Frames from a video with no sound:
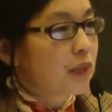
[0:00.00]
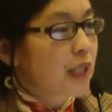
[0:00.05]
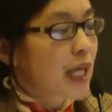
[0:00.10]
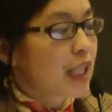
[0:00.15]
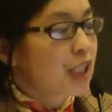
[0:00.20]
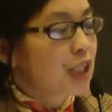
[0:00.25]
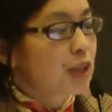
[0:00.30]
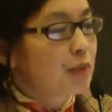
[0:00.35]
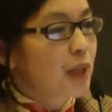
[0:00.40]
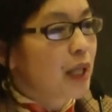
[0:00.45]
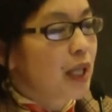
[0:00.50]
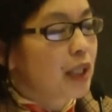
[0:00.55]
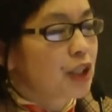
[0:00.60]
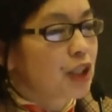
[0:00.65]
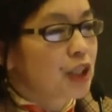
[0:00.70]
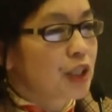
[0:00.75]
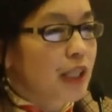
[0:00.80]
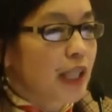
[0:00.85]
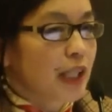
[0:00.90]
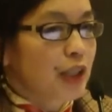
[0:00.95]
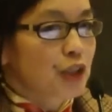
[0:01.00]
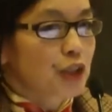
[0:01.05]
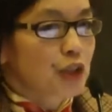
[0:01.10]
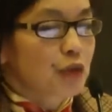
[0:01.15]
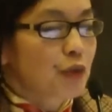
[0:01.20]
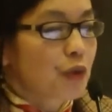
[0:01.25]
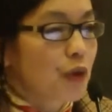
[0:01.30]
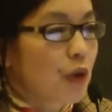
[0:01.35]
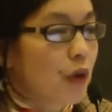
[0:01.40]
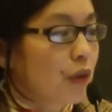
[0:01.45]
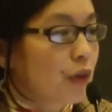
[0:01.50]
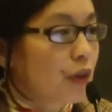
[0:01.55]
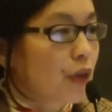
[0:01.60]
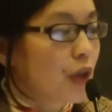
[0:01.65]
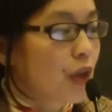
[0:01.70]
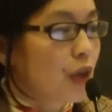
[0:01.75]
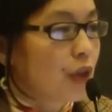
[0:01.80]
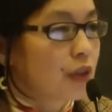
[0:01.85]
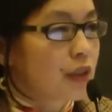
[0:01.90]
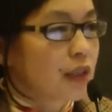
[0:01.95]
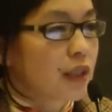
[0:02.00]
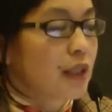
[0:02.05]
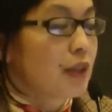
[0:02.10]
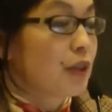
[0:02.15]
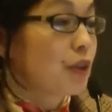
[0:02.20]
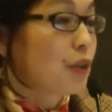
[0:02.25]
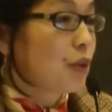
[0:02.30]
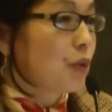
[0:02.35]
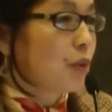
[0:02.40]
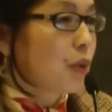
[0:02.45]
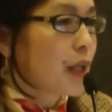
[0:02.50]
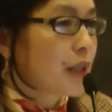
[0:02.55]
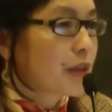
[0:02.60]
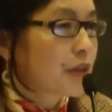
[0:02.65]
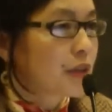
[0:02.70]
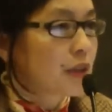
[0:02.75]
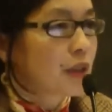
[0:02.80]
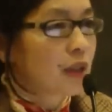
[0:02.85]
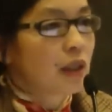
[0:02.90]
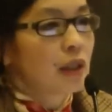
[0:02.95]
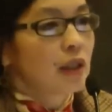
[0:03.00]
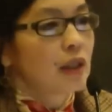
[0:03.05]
gas mileage standards for all their cars than the US.